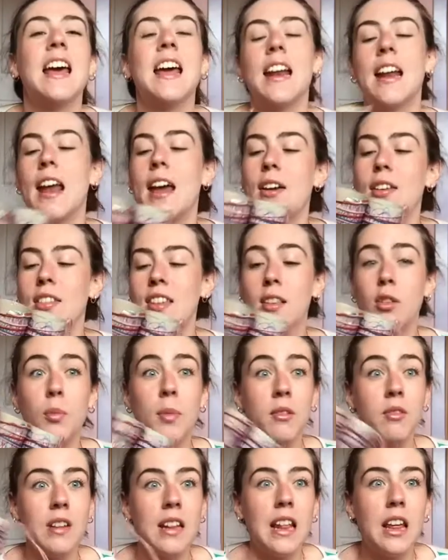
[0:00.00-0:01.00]
Now these will
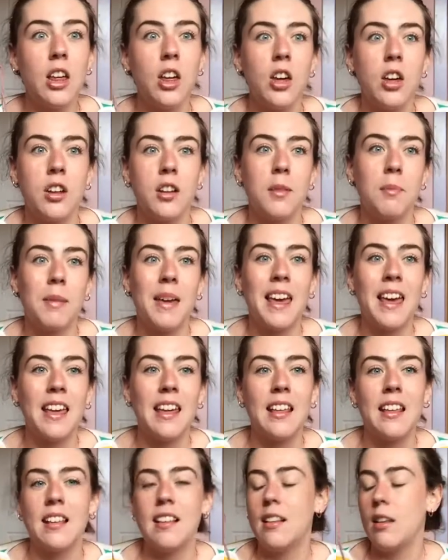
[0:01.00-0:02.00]
be really good
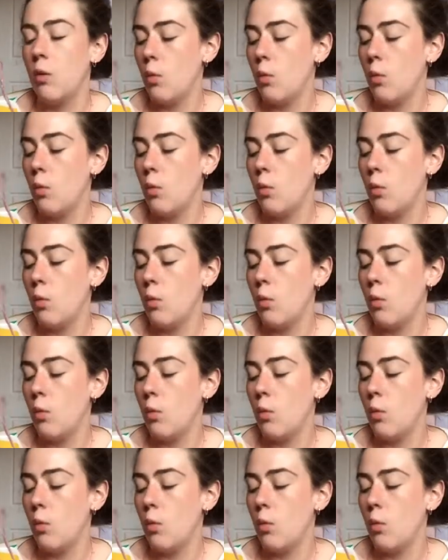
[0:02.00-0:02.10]
because